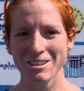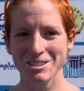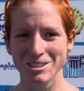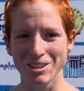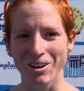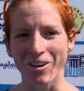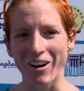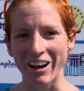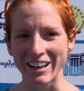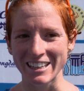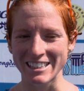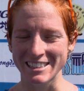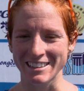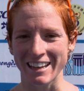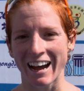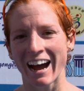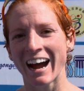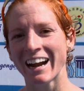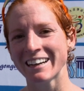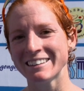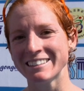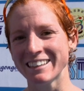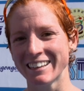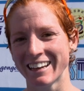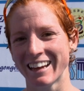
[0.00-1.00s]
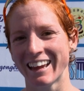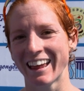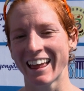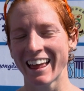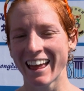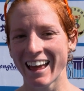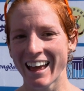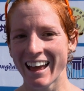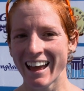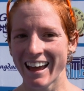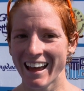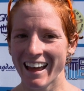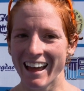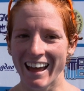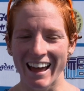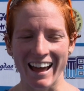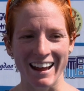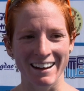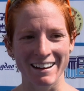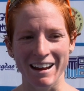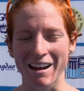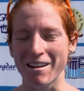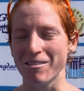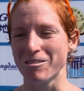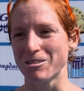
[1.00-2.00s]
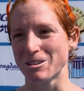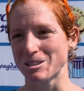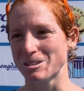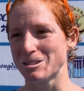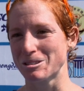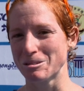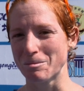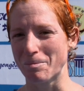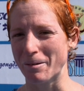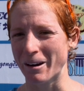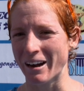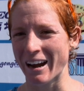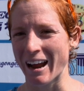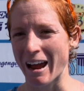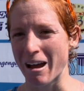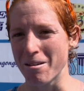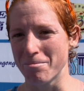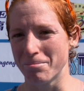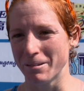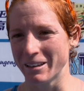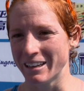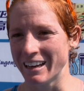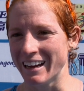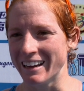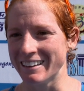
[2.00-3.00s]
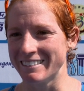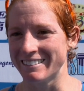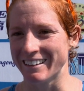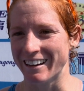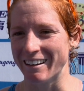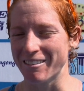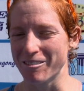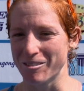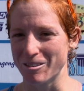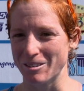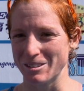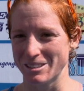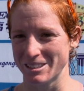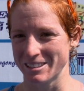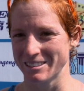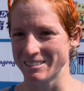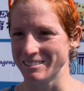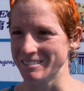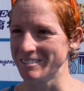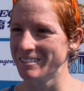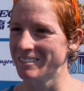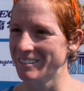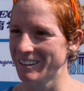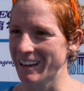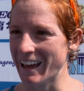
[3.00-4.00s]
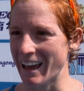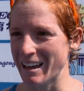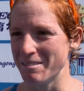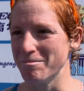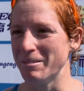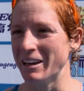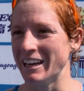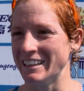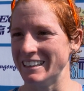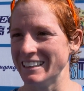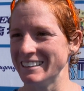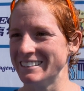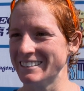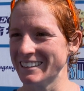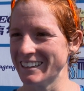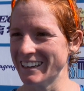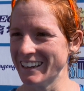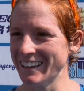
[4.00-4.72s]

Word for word: So I start, and I was super happy that I was. I made it.